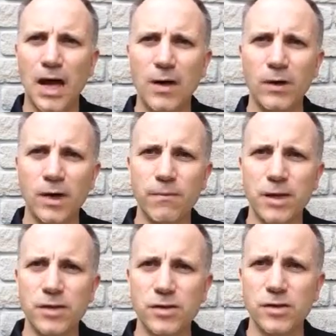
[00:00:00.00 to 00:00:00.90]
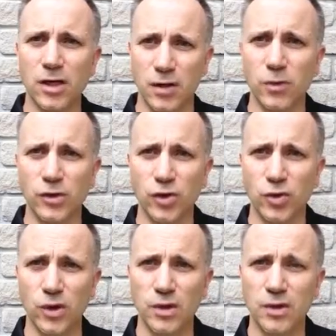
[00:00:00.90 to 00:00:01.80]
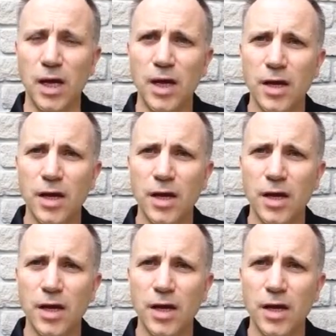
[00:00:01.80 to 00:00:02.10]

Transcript: I recommend you start with chores.